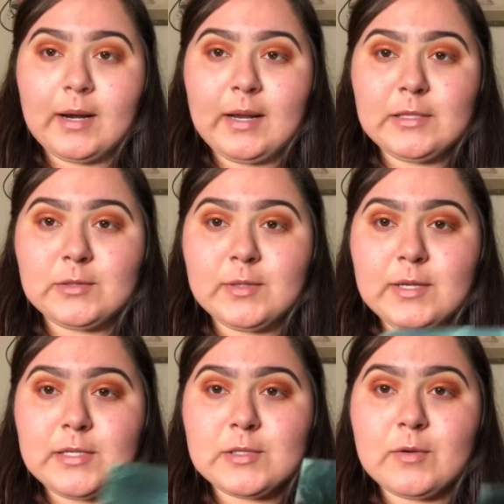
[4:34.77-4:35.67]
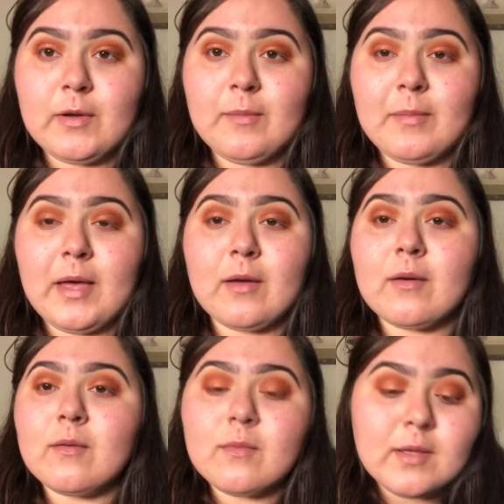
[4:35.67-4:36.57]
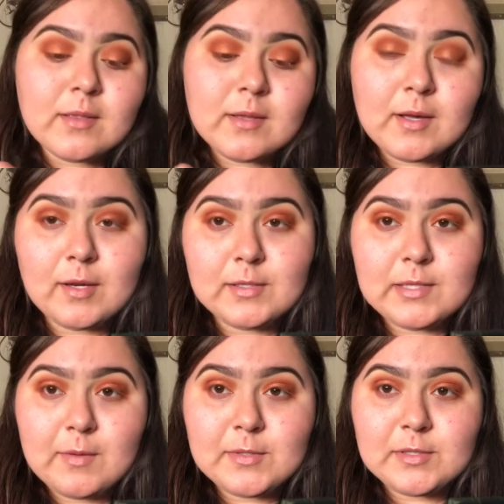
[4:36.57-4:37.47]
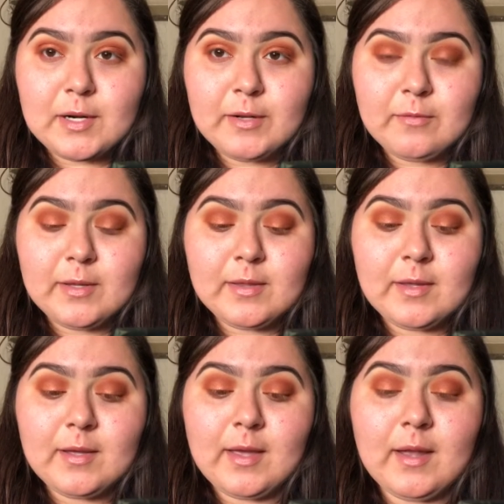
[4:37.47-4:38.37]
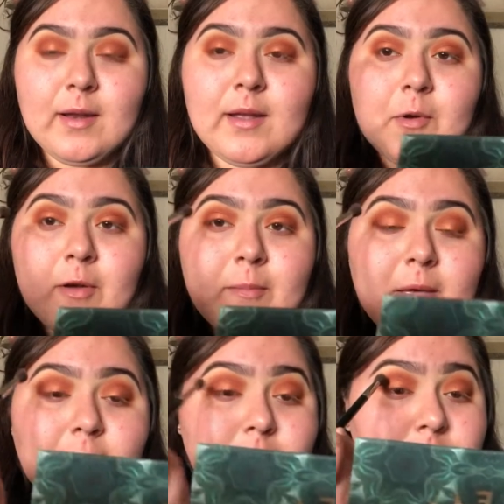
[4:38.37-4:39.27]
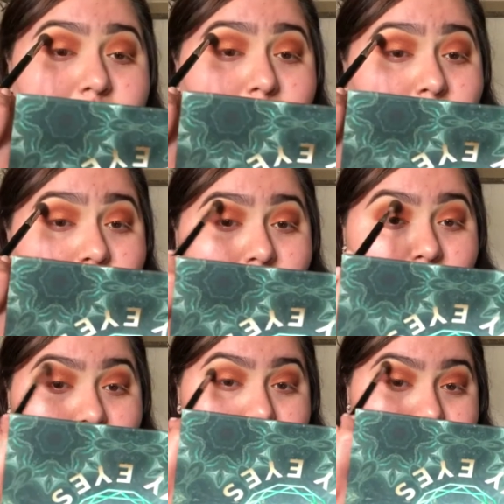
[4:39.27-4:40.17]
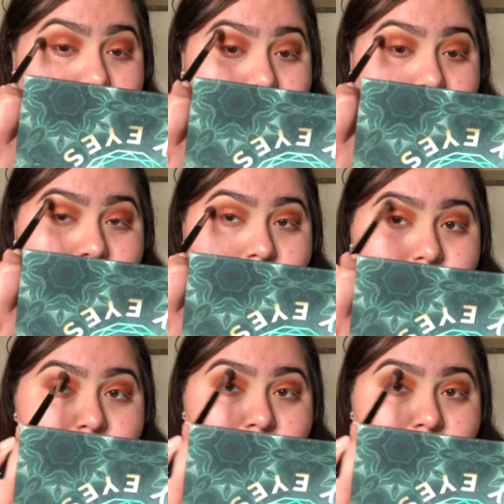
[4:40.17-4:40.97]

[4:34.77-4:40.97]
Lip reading: I like doing is going back with the colors that we started with again. I'm going back with Saddlewood on that same brush,